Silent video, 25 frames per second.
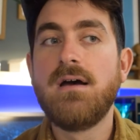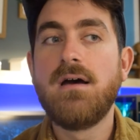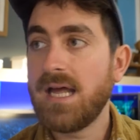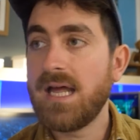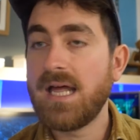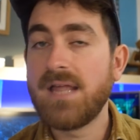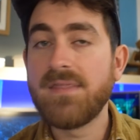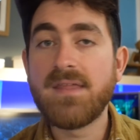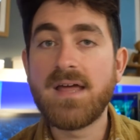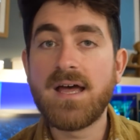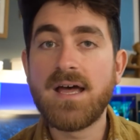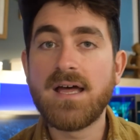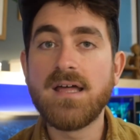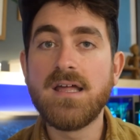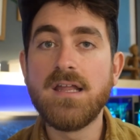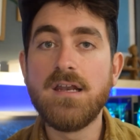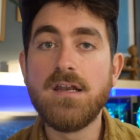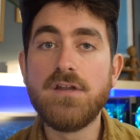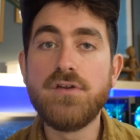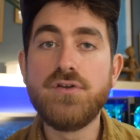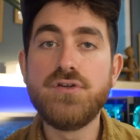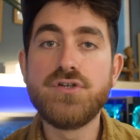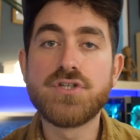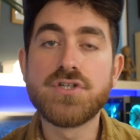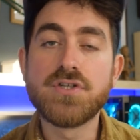And that
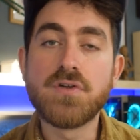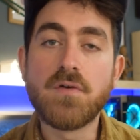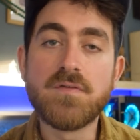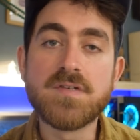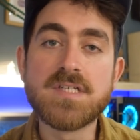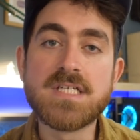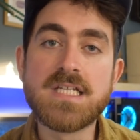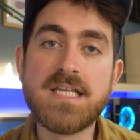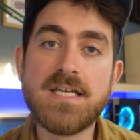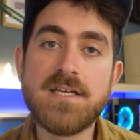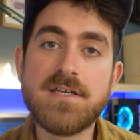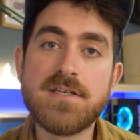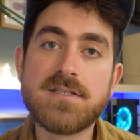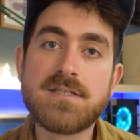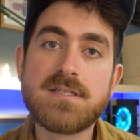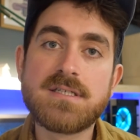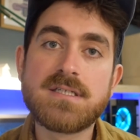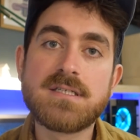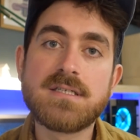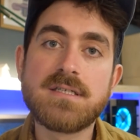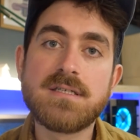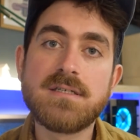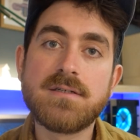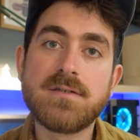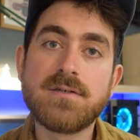illusion obviously
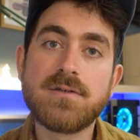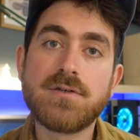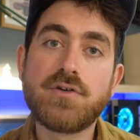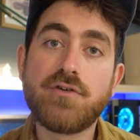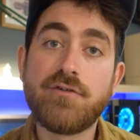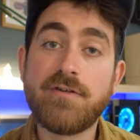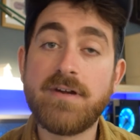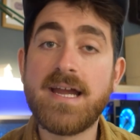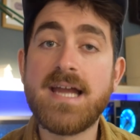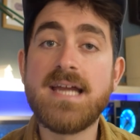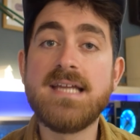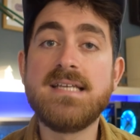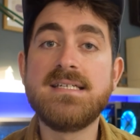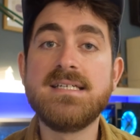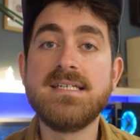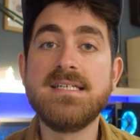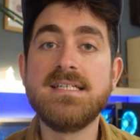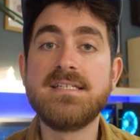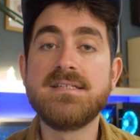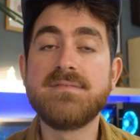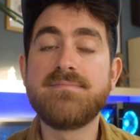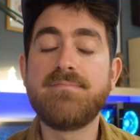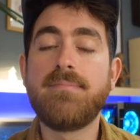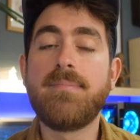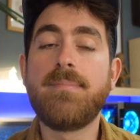is
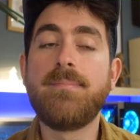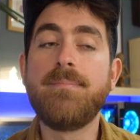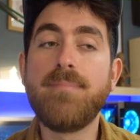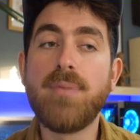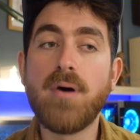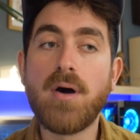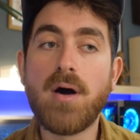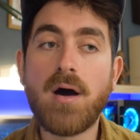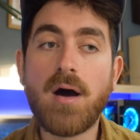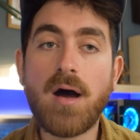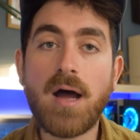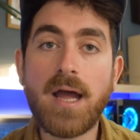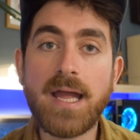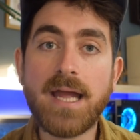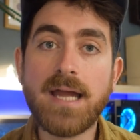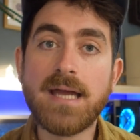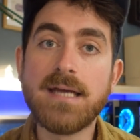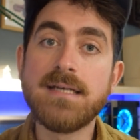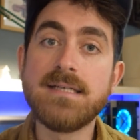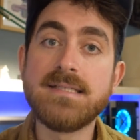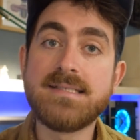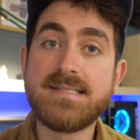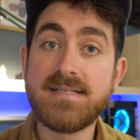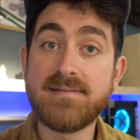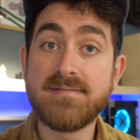created by
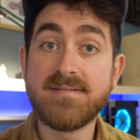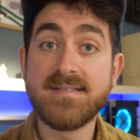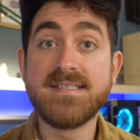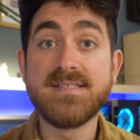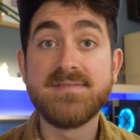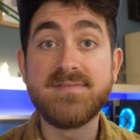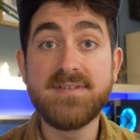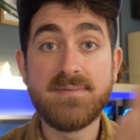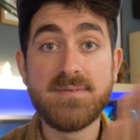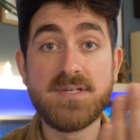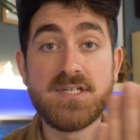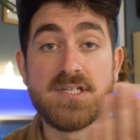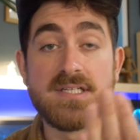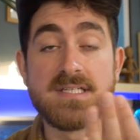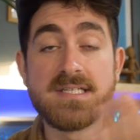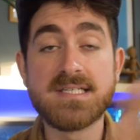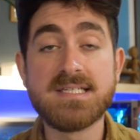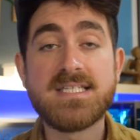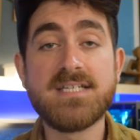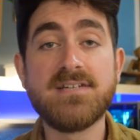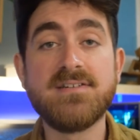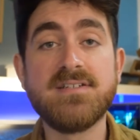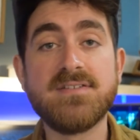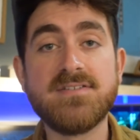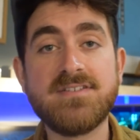a series of images, a
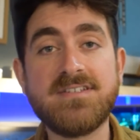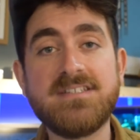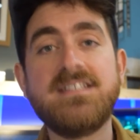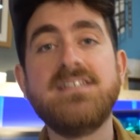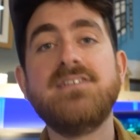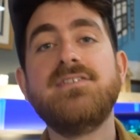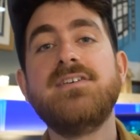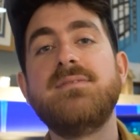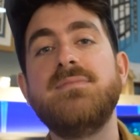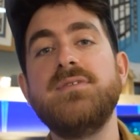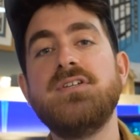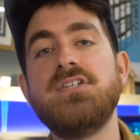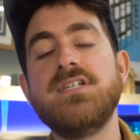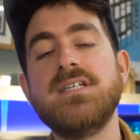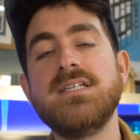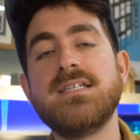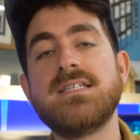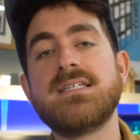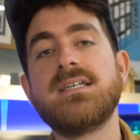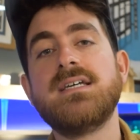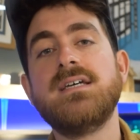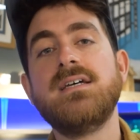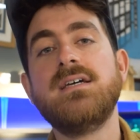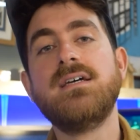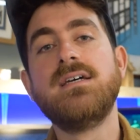series of still
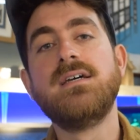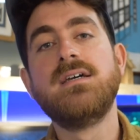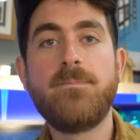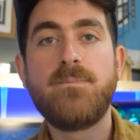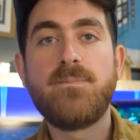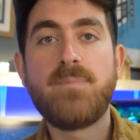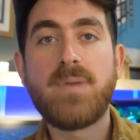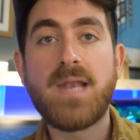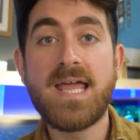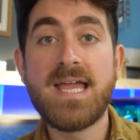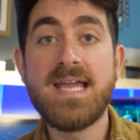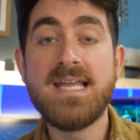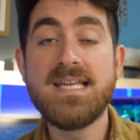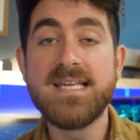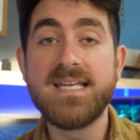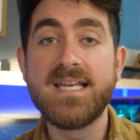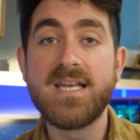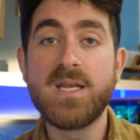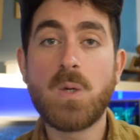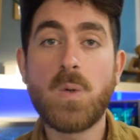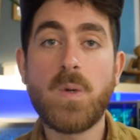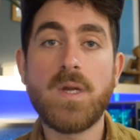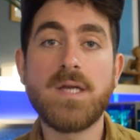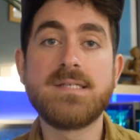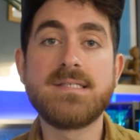images played in
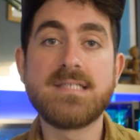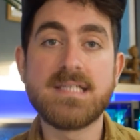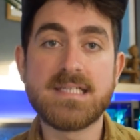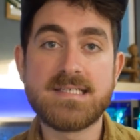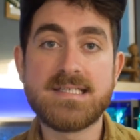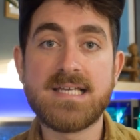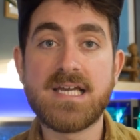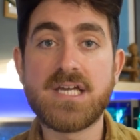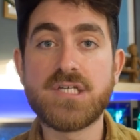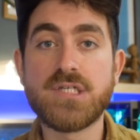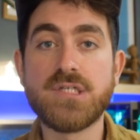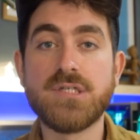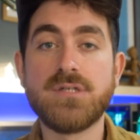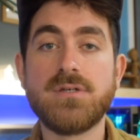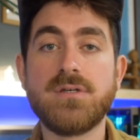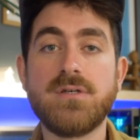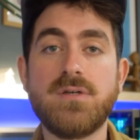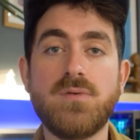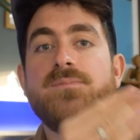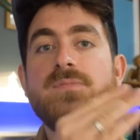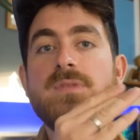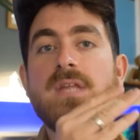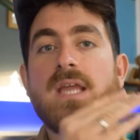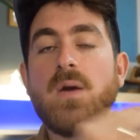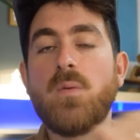quick
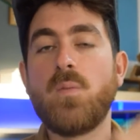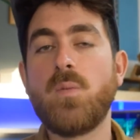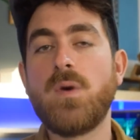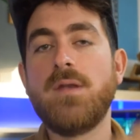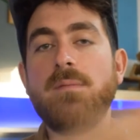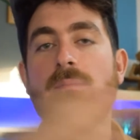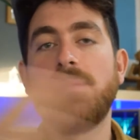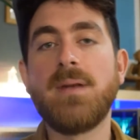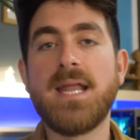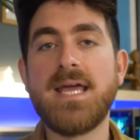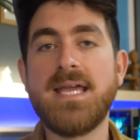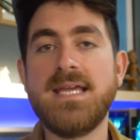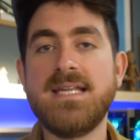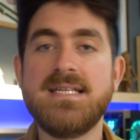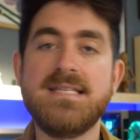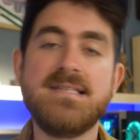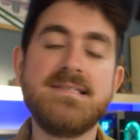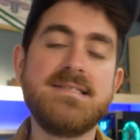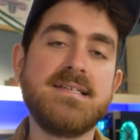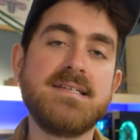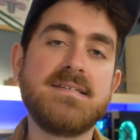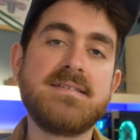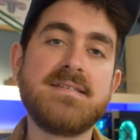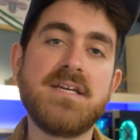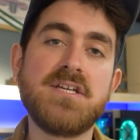succession, and when played in
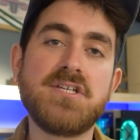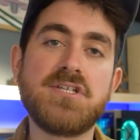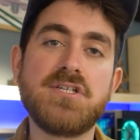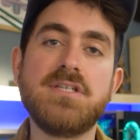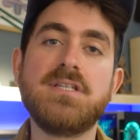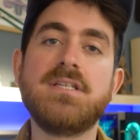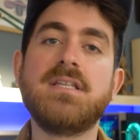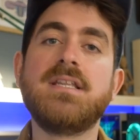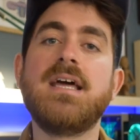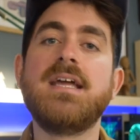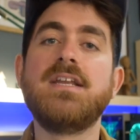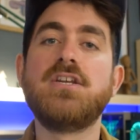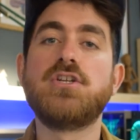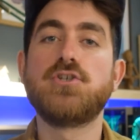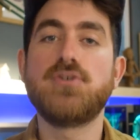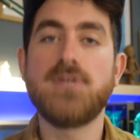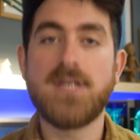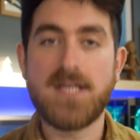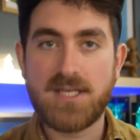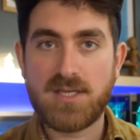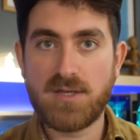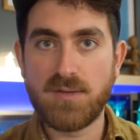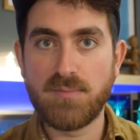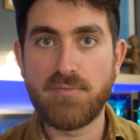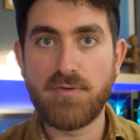succession they
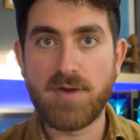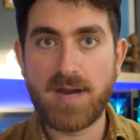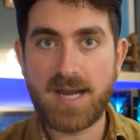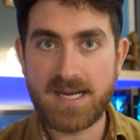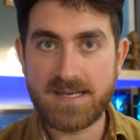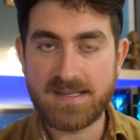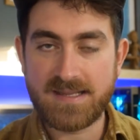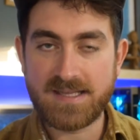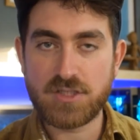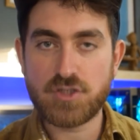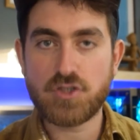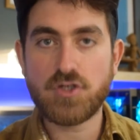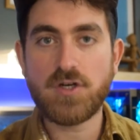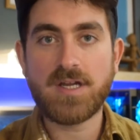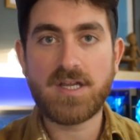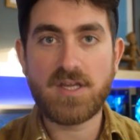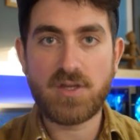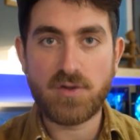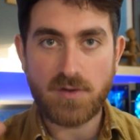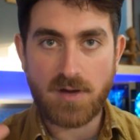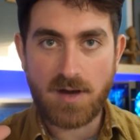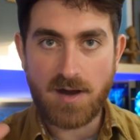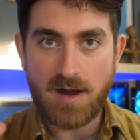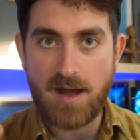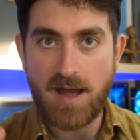trick your brain, they trick
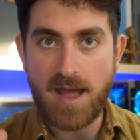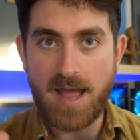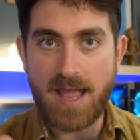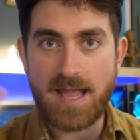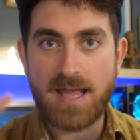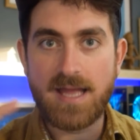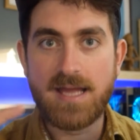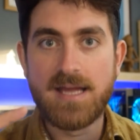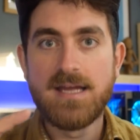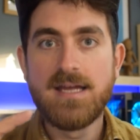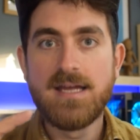your eye,